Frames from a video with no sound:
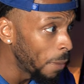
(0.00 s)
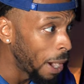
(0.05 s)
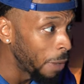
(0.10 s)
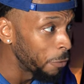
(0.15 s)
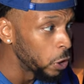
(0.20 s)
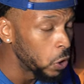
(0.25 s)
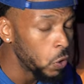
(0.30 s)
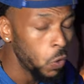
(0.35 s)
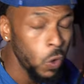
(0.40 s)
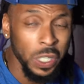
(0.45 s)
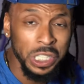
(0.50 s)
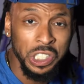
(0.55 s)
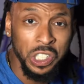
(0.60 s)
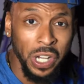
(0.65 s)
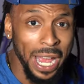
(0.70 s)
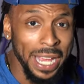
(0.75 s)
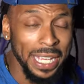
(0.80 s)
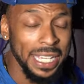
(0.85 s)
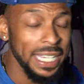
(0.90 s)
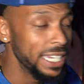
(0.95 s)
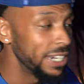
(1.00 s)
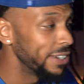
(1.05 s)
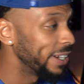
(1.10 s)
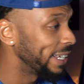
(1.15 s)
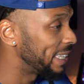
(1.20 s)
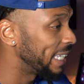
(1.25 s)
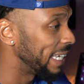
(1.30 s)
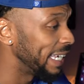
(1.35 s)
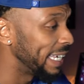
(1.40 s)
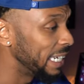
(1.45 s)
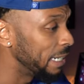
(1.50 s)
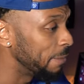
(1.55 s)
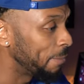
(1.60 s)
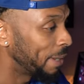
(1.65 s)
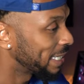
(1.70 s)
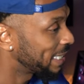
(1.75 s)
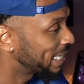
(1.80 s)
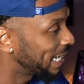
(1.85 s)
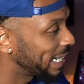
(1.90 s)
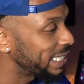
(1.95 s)
my record track here at the end of
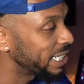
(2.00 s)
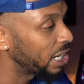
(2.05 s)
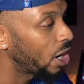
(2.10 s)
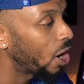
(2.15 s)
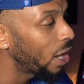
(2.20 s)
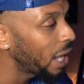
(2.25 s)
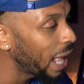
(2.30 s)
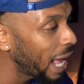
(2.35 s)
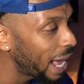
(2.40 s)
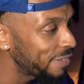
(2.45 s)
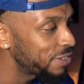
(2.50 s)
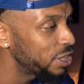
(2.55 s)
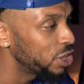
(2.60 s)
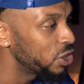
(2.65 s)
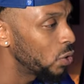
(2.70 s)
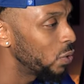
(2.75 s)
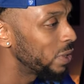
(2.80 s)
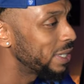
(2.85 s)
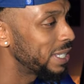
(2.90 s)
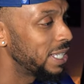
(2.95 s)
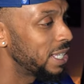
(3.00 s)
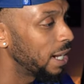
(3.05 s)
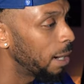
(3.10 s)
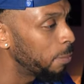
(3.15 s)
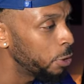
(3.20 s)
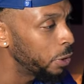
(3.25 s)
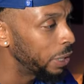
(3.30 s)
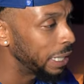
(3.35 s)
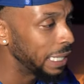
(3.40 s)
my session, all I have to do is double